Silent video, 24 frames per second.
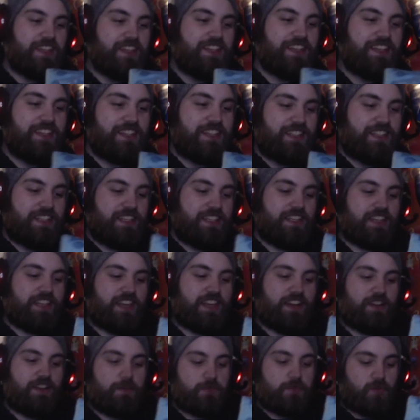He
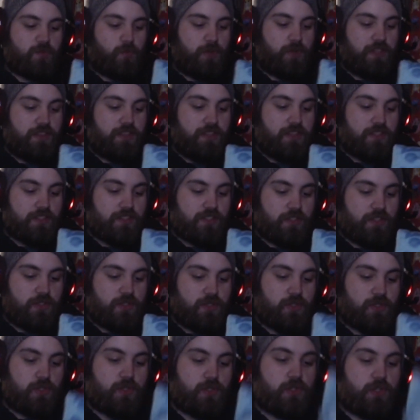comes with this
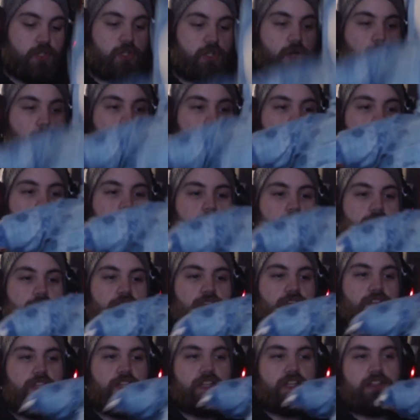
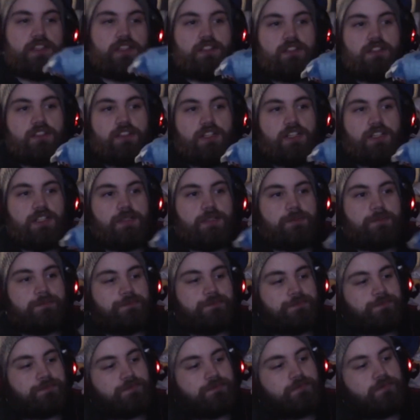adorable, like,
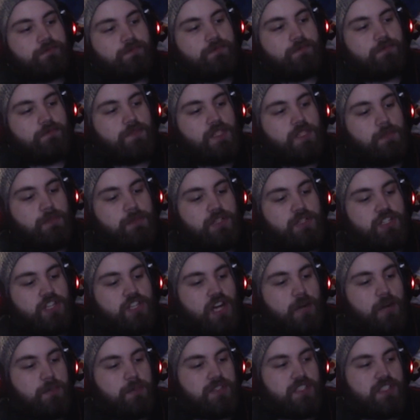little
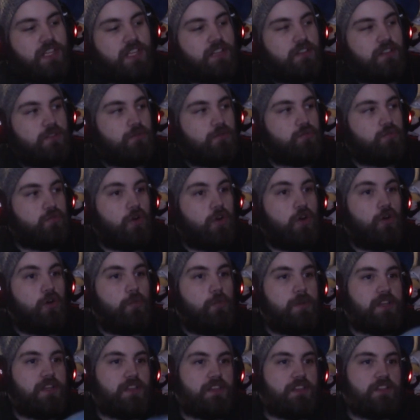pajama set, little
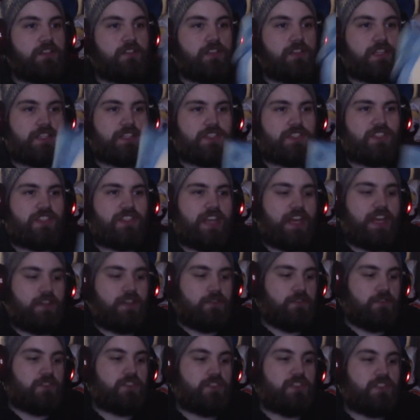robe, and a little, like,
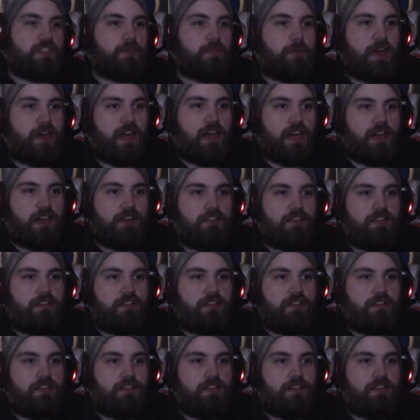standard sleep hat.